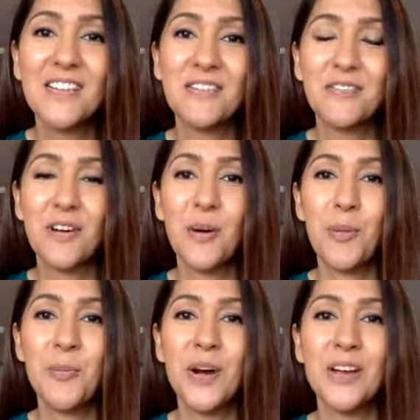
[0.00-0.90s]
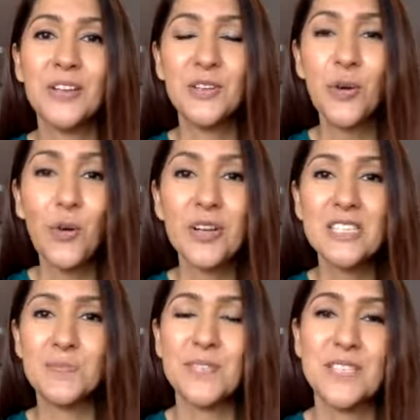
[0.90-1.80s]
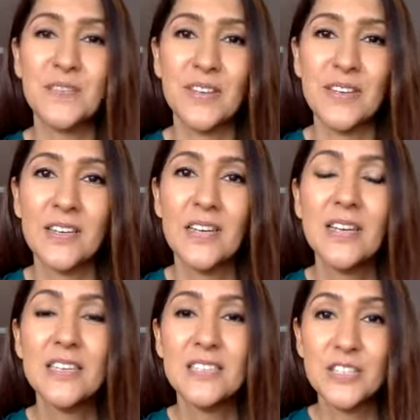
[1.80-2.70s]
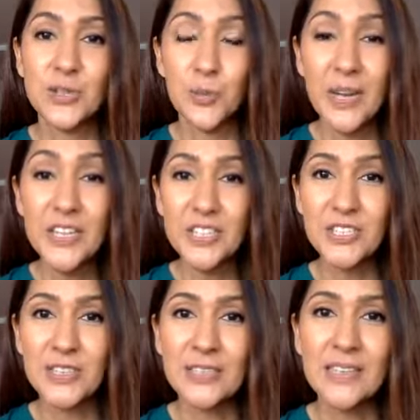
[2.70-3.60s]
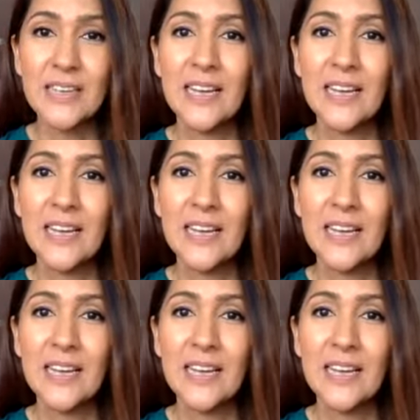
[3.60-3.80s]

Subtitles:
from your specific situation